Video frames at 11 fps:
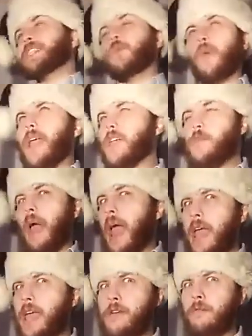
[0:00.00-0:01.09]
way you
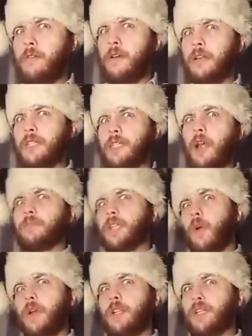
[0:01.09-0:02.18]
behave
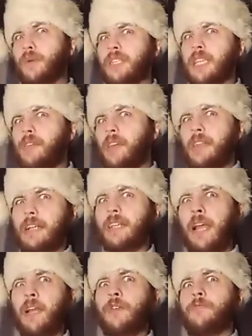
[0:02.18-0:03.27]
subsequent to receiving that
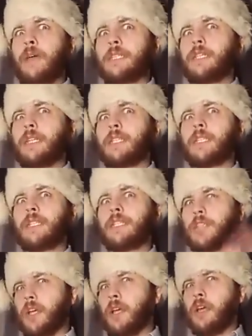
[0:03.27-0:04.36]
deluge of messages is
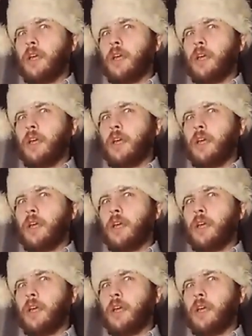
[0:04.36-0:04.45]
to